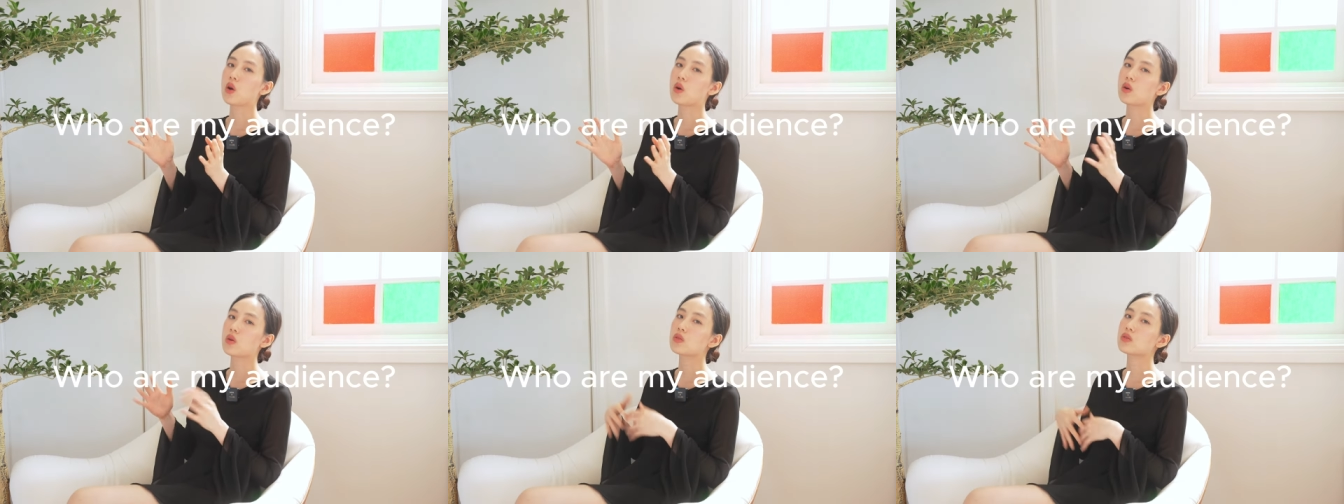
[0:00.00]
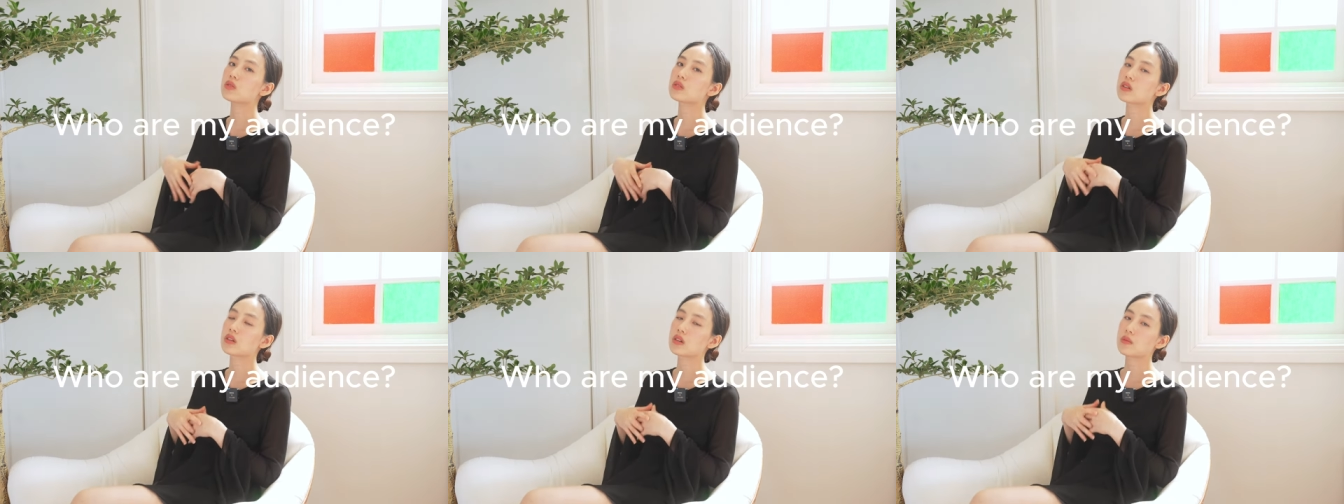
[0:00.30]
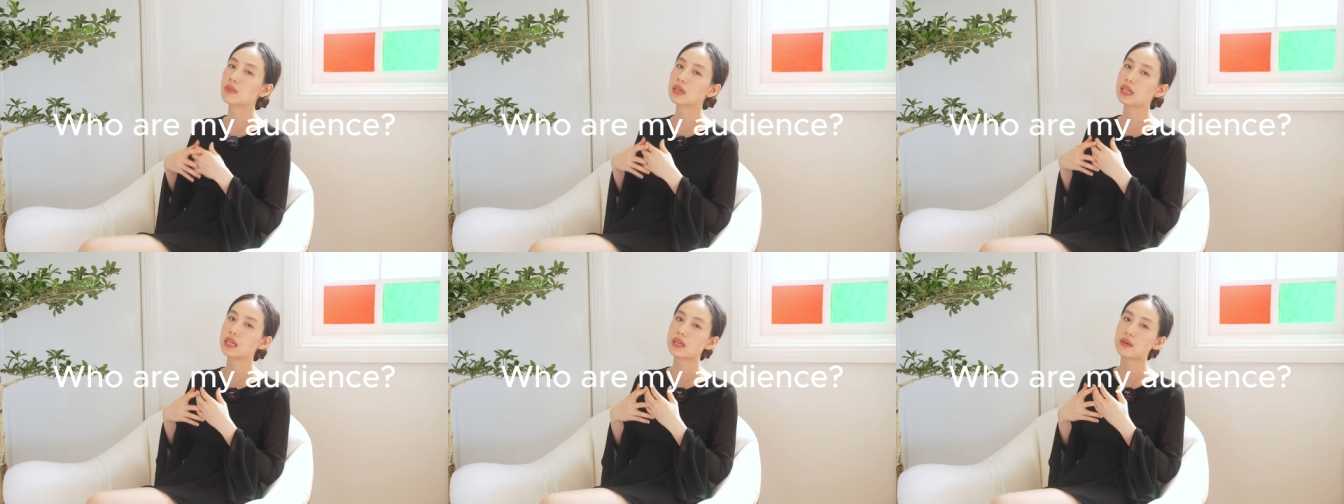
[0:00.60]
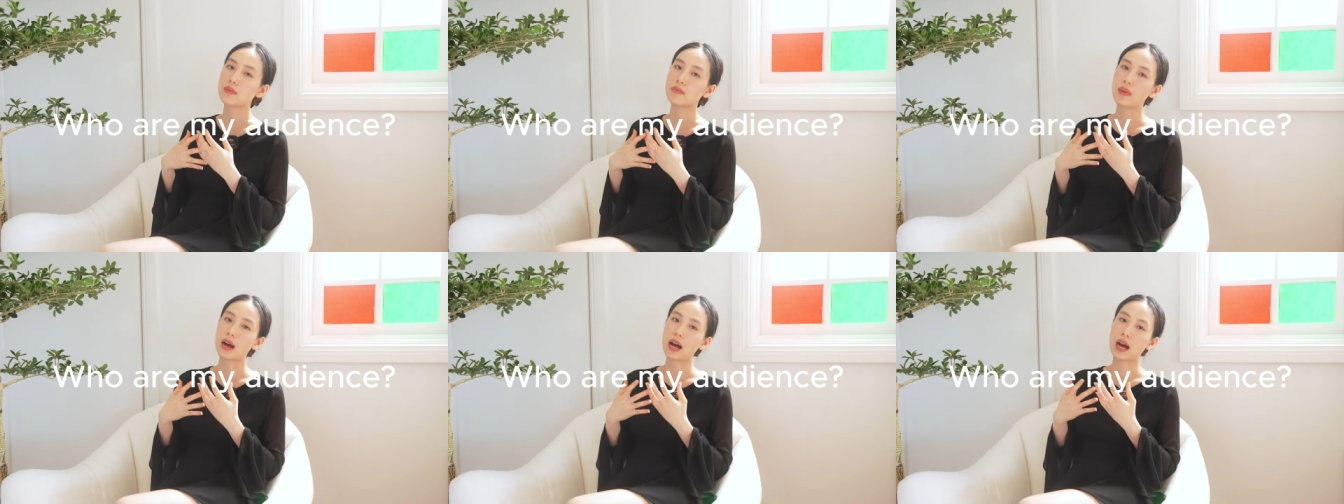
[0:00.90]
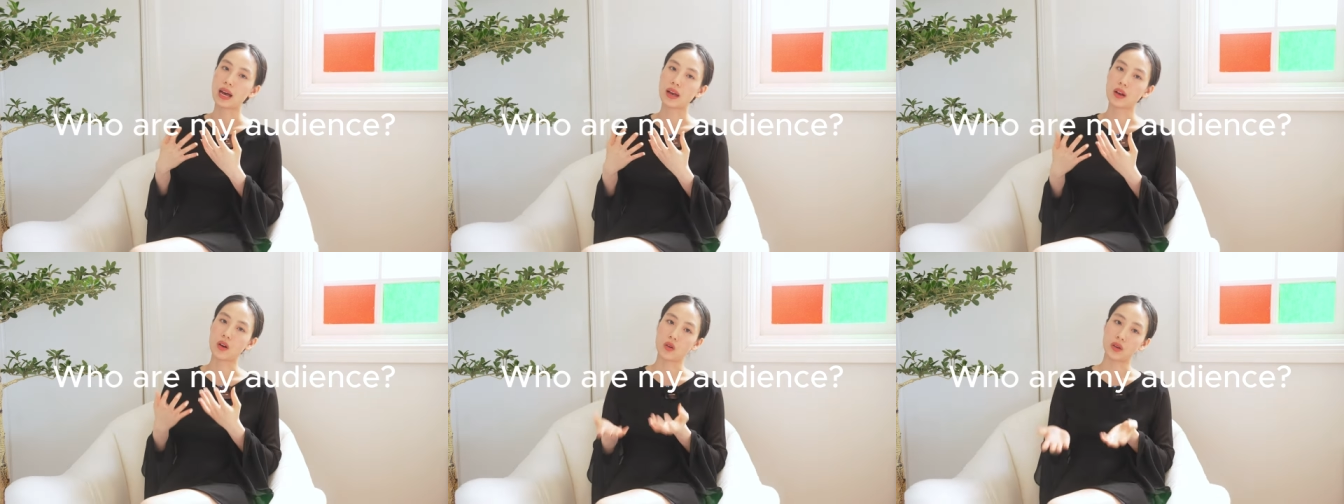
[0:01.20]
Who's gonna be
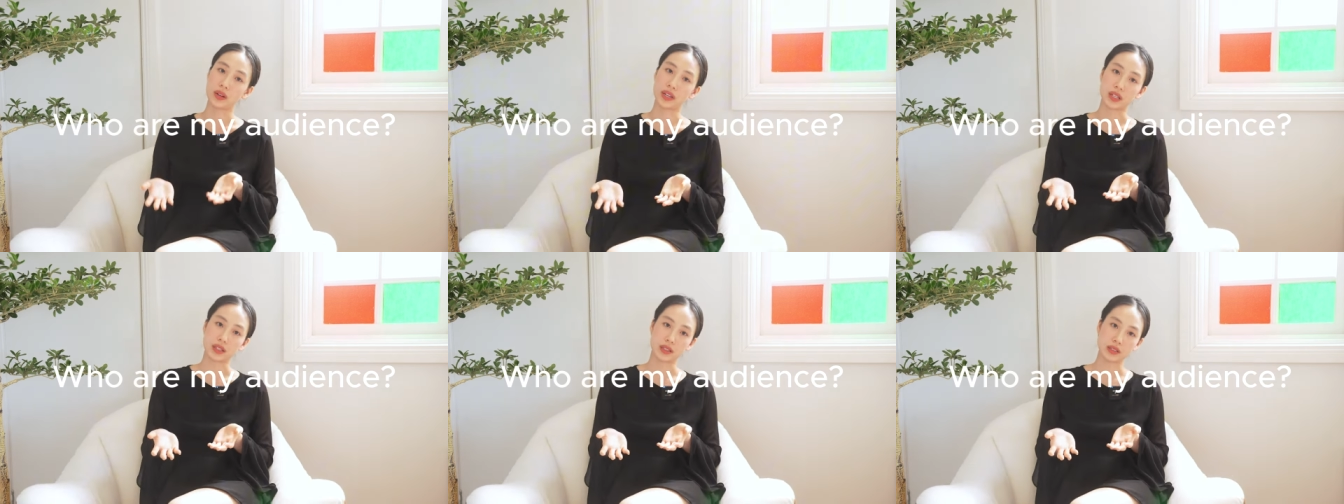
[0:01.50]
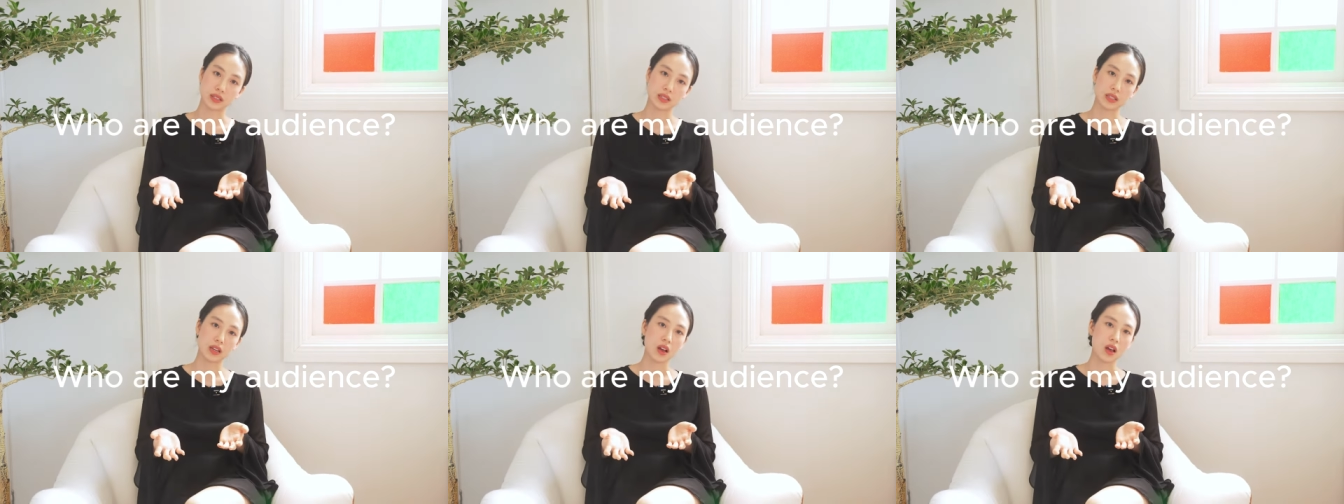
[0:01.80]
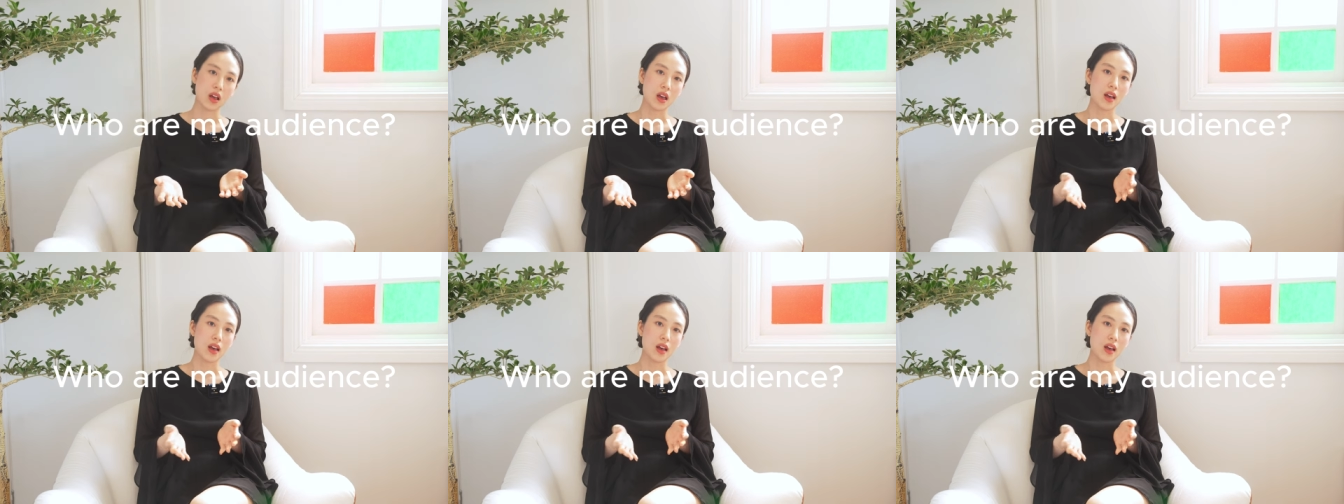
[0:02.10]
my audience?